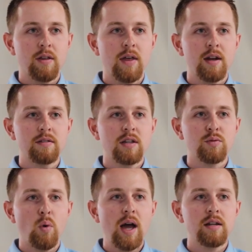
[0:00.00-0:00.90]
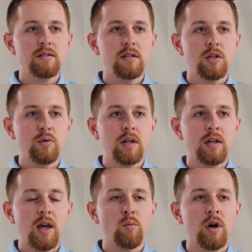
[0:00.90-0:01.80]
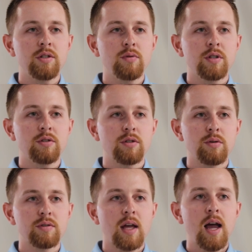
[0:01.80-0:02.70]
that is as wide as the unit and want to introduce